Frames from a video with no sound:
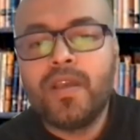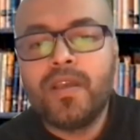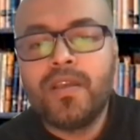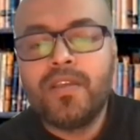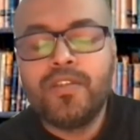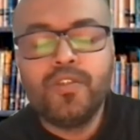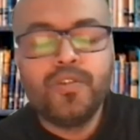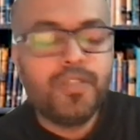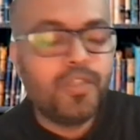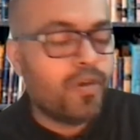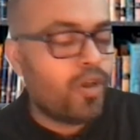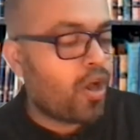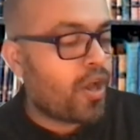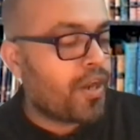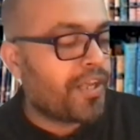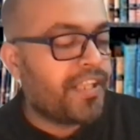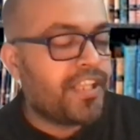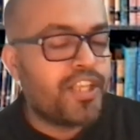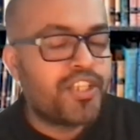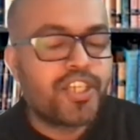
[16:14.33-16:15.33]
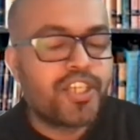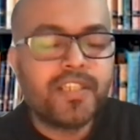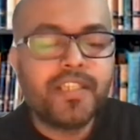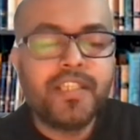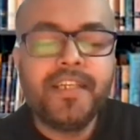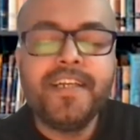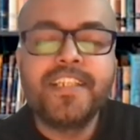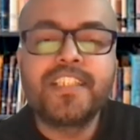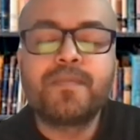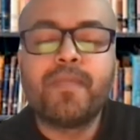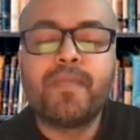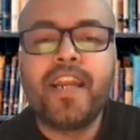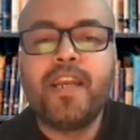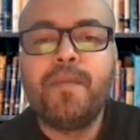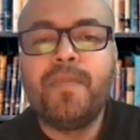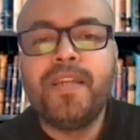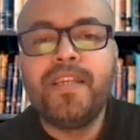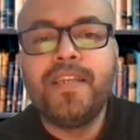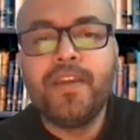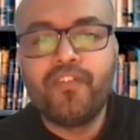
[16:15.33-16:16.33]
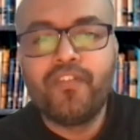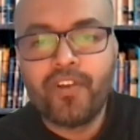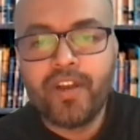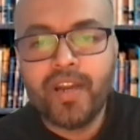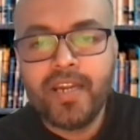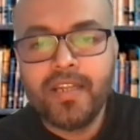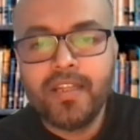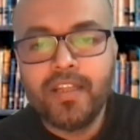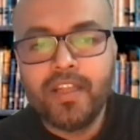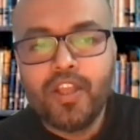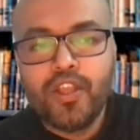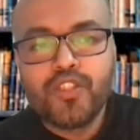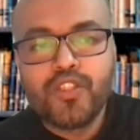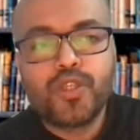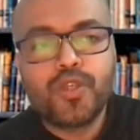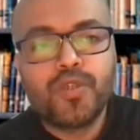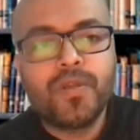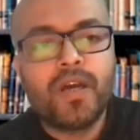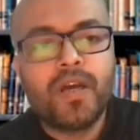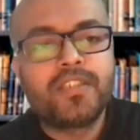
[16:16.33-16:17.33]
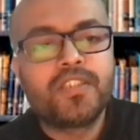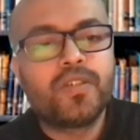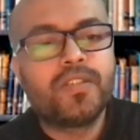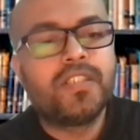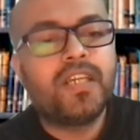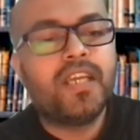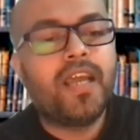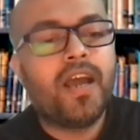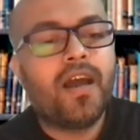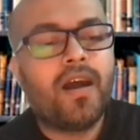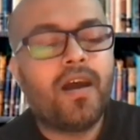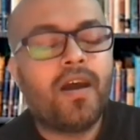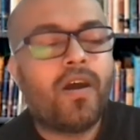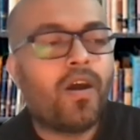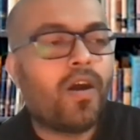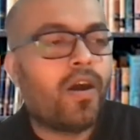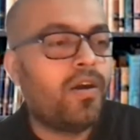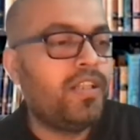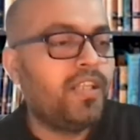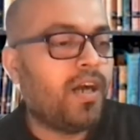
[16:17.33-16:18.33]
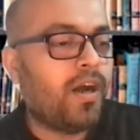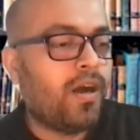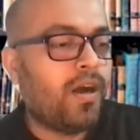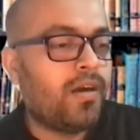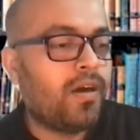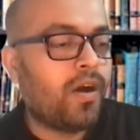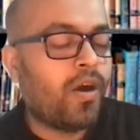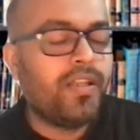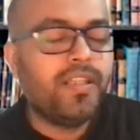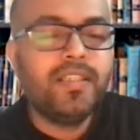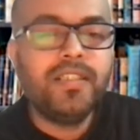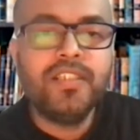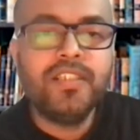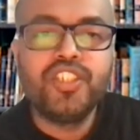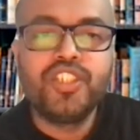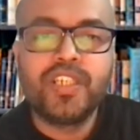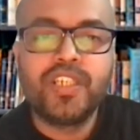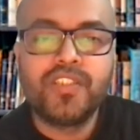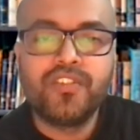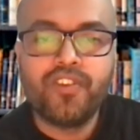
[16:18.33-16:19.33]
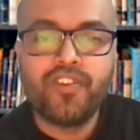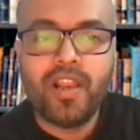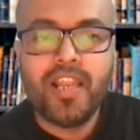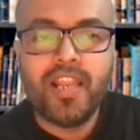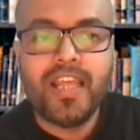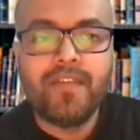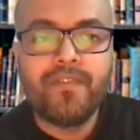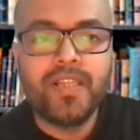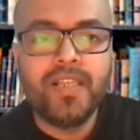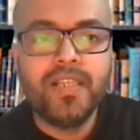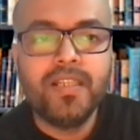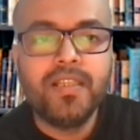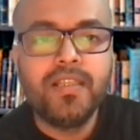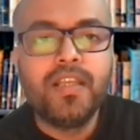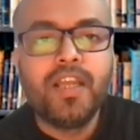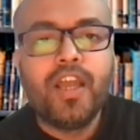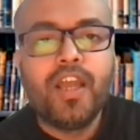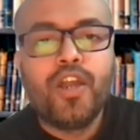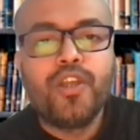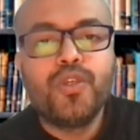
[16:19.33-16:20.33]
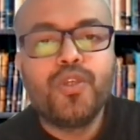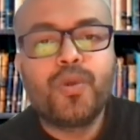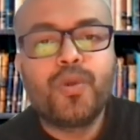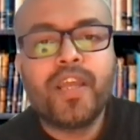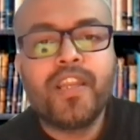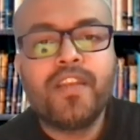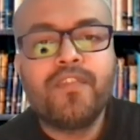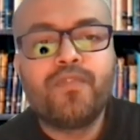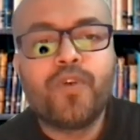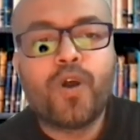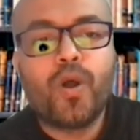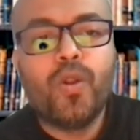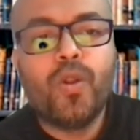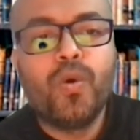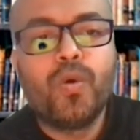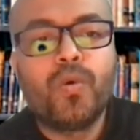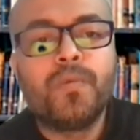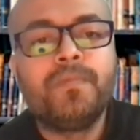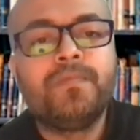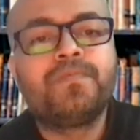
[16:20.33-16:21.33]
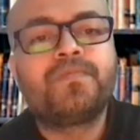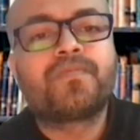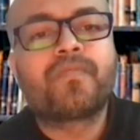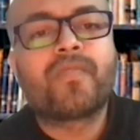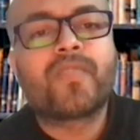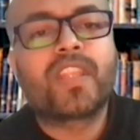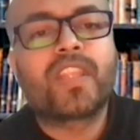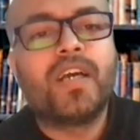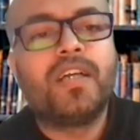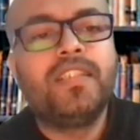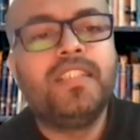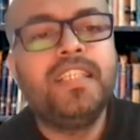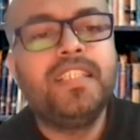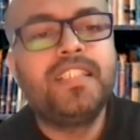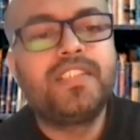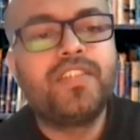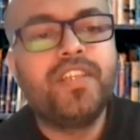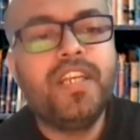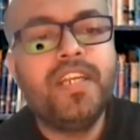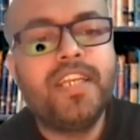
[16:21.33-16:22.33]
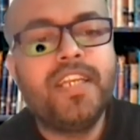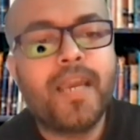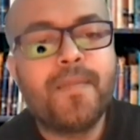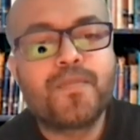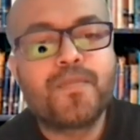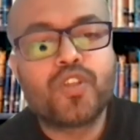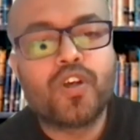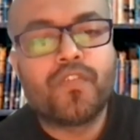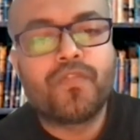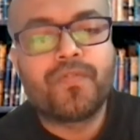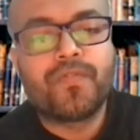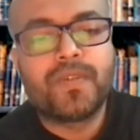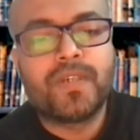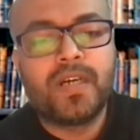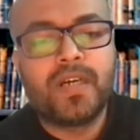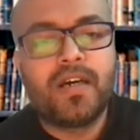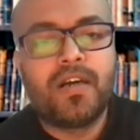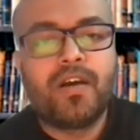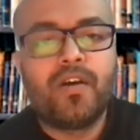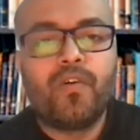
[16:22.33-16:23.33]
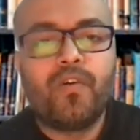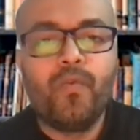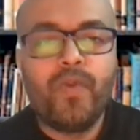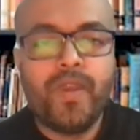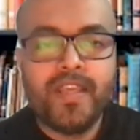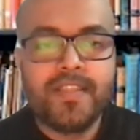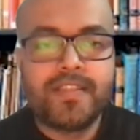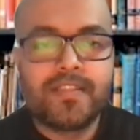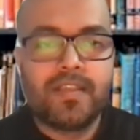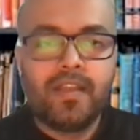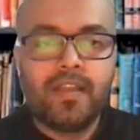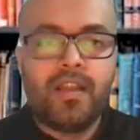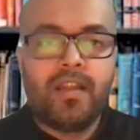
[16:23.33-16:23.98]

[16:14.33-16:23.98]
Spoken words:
your organization needs might be different. So on a general level, you can follow these three types of ways